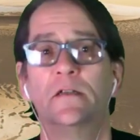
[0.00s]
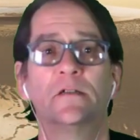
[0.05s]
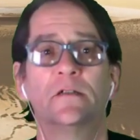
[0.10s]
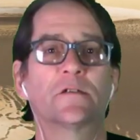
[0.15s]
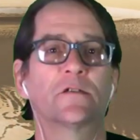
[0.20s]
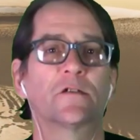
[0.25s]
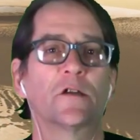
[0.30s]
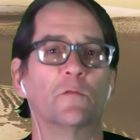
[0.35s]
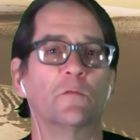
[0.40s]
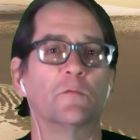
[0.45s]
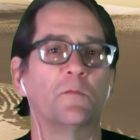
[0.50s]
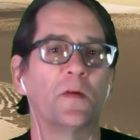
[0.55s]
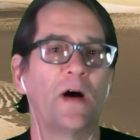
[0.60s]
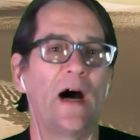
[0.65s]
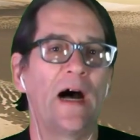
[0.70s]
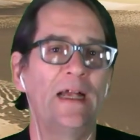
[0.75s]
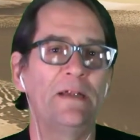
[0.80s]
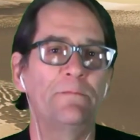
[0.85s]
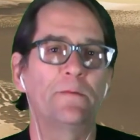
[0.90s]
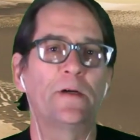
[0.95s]

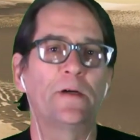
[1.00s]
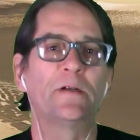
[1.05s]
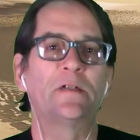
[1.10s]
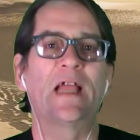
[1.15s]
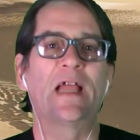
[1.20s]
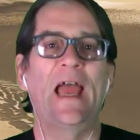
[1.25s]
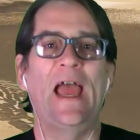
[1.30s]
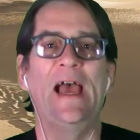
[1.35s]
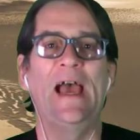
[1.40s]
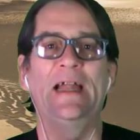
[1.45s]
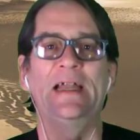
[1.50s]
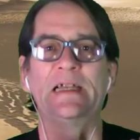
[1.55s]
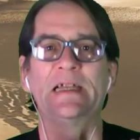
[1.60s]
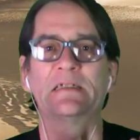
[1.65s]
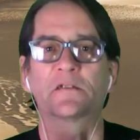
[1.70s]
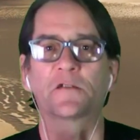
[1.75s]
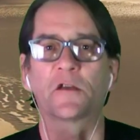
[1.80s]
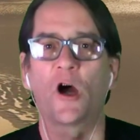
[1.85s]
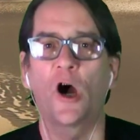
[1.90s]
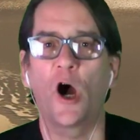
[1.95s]
survival at
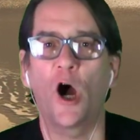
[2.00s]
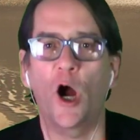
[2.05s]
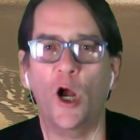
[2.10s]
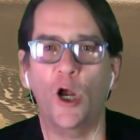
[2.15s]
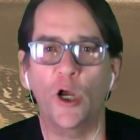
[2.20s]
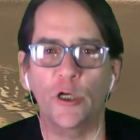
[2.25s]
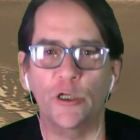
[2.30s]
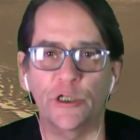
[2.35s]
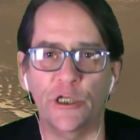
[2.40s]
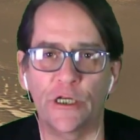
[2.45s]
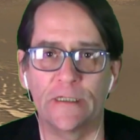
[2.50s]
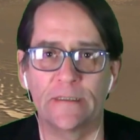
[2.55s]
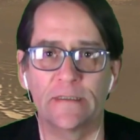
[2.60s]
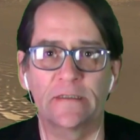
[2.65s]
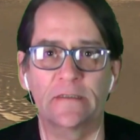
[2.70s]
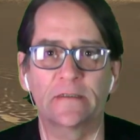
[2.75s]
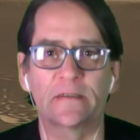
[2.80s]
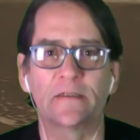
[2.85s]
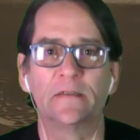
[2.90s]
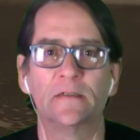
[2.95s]
its
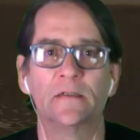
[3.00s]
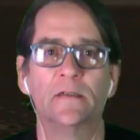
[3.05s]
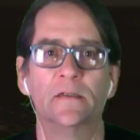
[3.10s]
harshest,